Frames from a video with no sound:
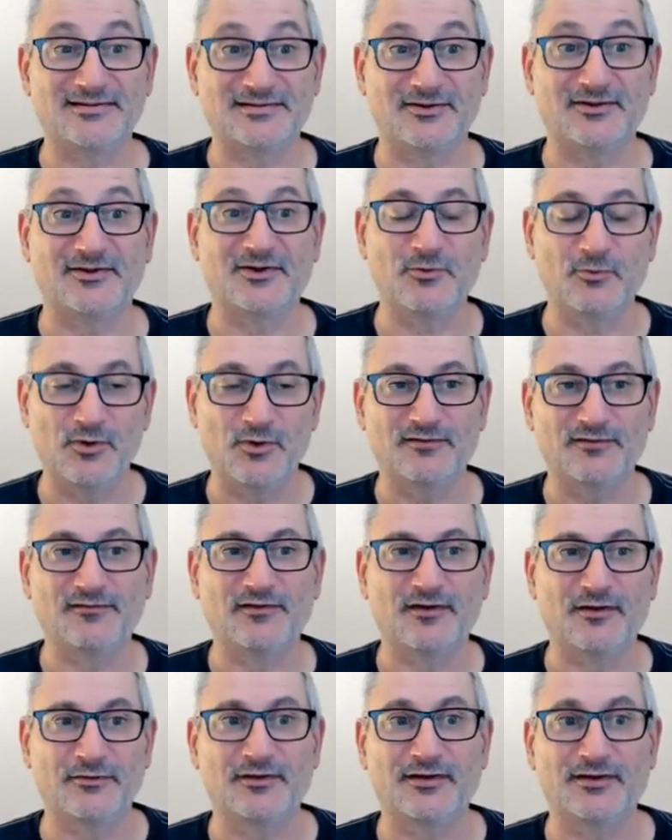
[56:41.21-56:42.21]
It's like a
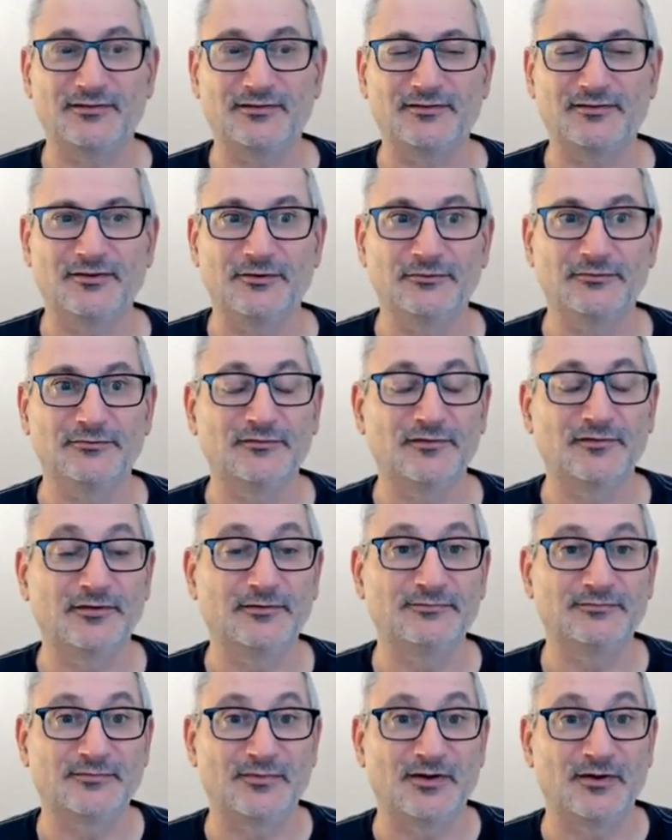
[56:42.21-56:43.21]
workflow thing too. But,